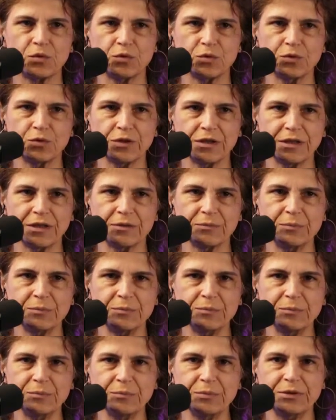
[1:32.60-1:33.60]

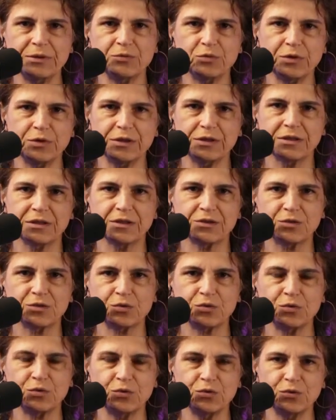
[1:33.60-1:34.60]
tuning between the
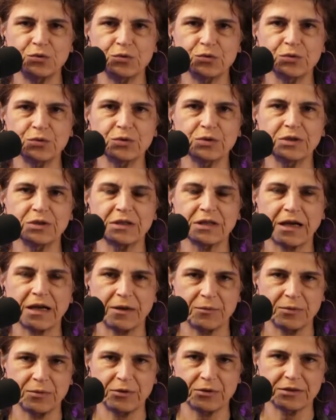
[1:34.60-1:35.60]
two
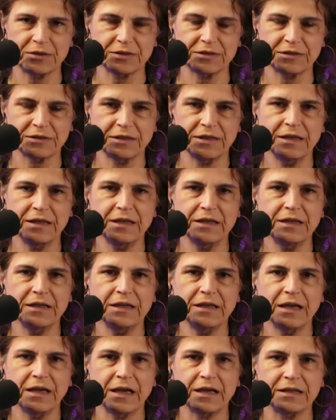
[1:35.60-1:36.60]
cameras.
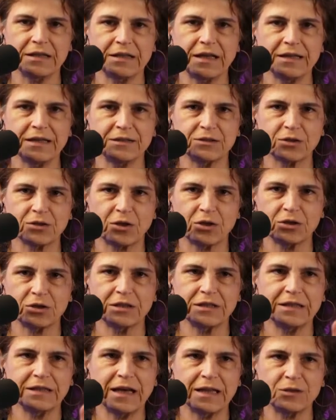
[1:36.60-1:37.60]
And I
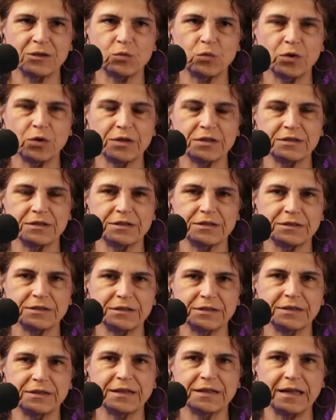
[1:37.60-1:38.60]
thought that was
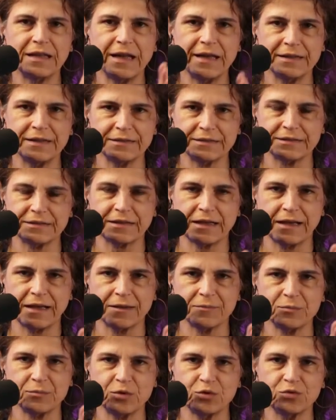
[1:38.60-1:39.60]
the lens.
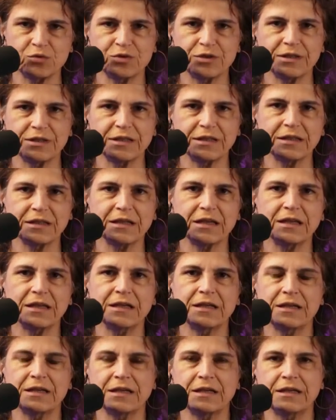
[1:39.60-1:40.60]
I'm using
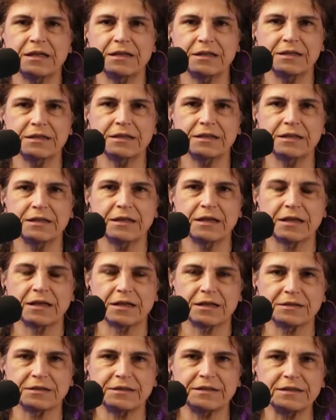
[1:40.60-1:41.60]

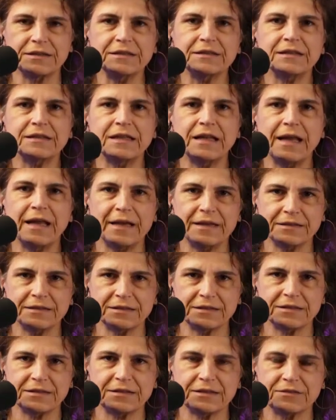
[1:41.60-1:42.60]
a Cine
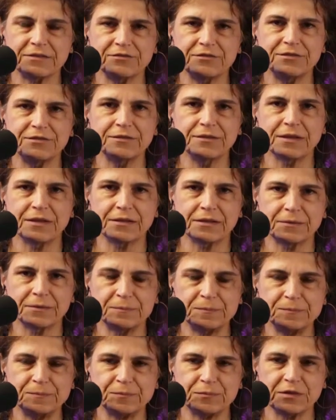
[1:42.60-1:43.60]
lens,
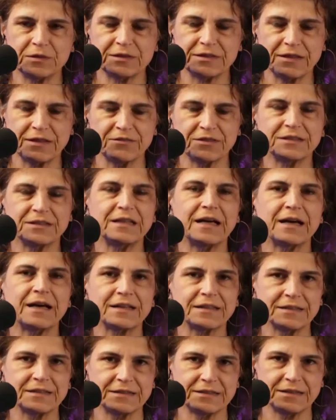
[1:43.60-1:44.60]
7
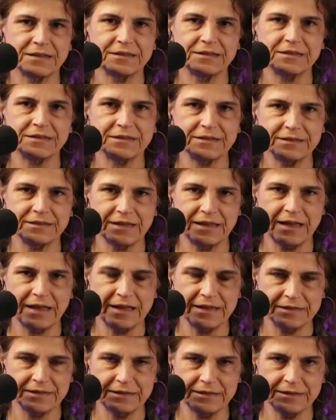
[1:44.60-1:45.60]
Artisan Cine
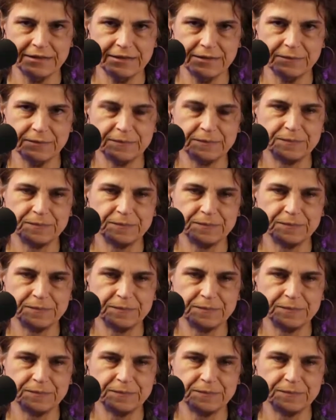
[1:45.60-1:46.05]
lens,